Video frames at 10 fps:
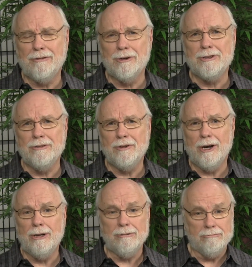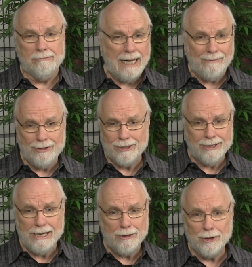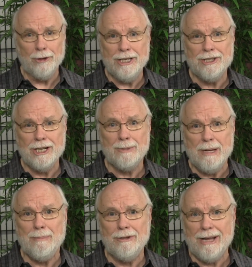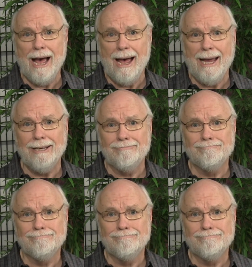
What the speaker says: First of all, obviously, 36 people died.